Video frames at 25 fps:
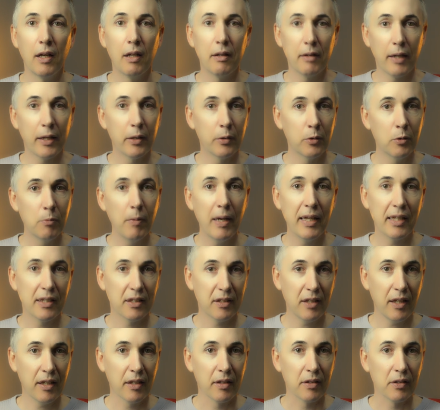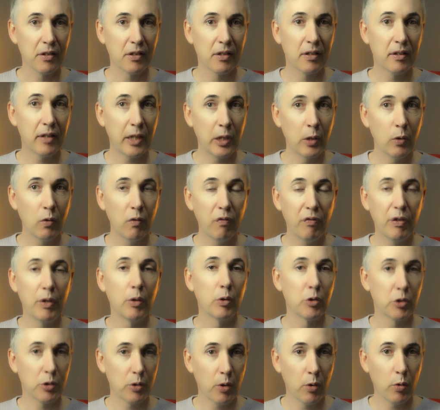They all make sense. They all feel
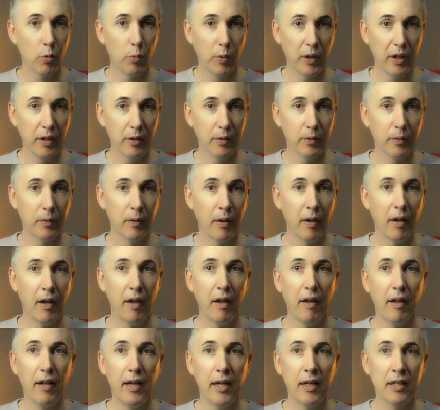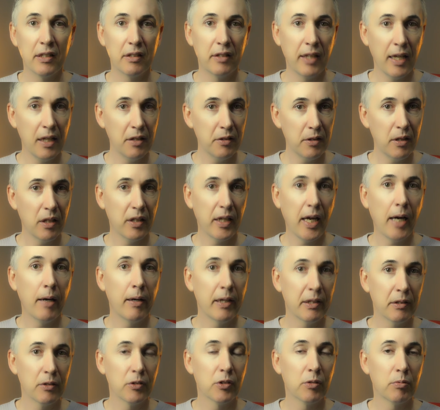so real. And it's down to the
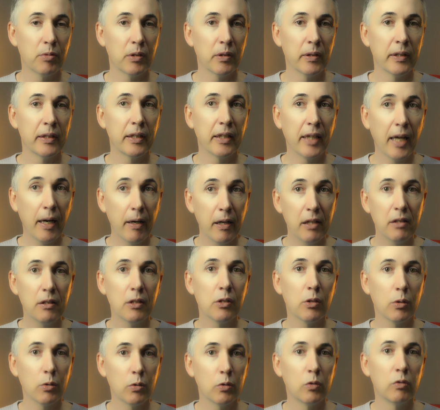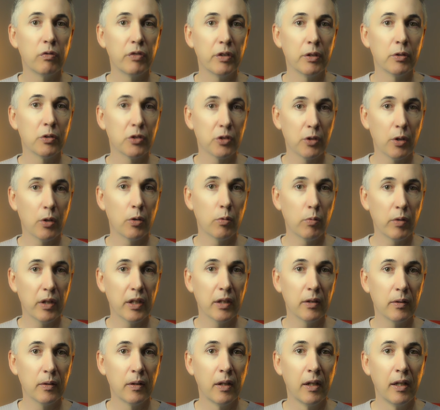characters, really. The characters all feel so
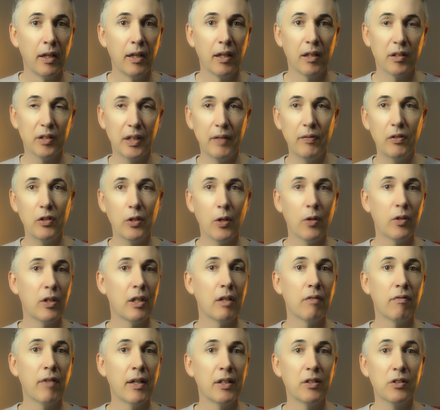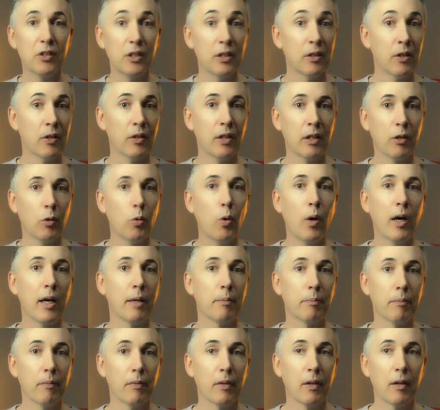real. Because even though the events, you know, they're
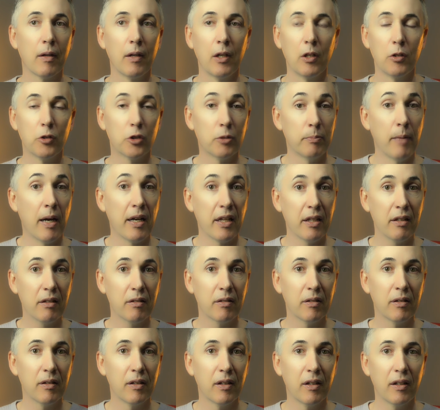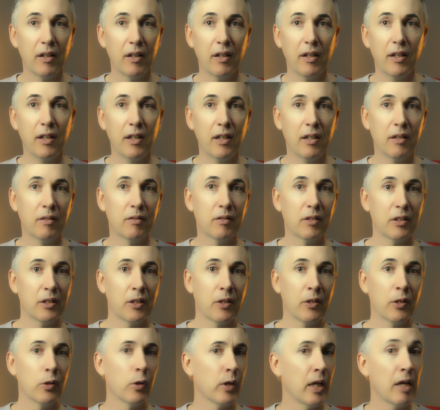quite dramatic, and, you know,
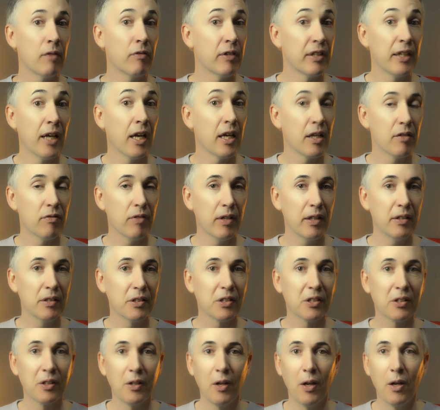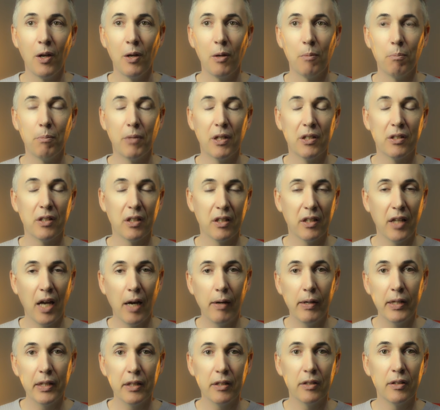they're not everyday events, but it's the
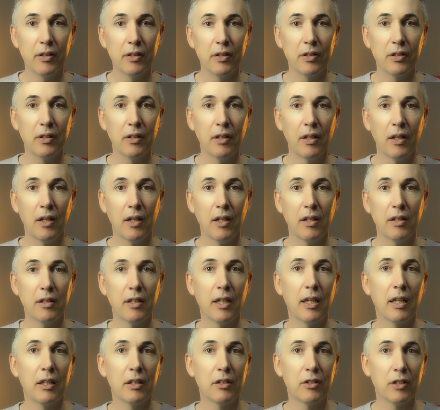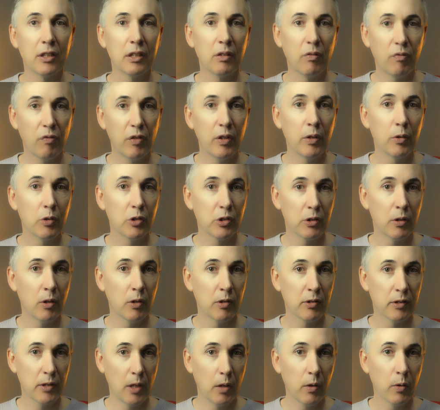characters that just feel so
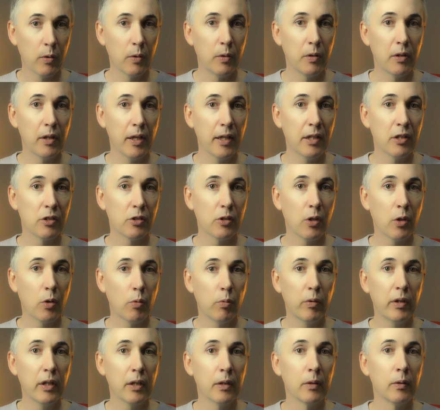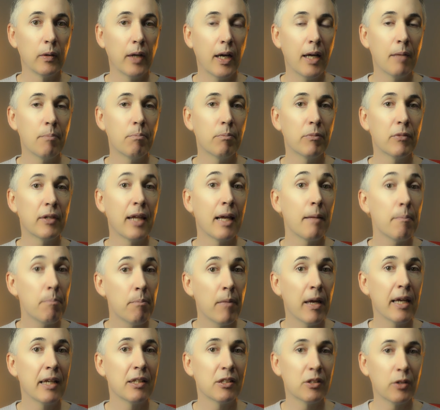solid and so real, and that
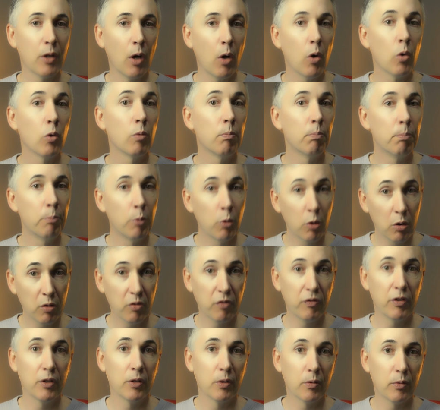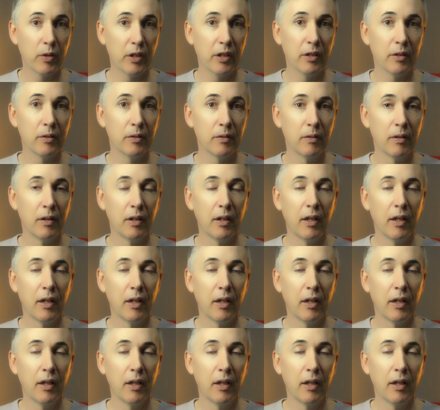makes the whole book feel real.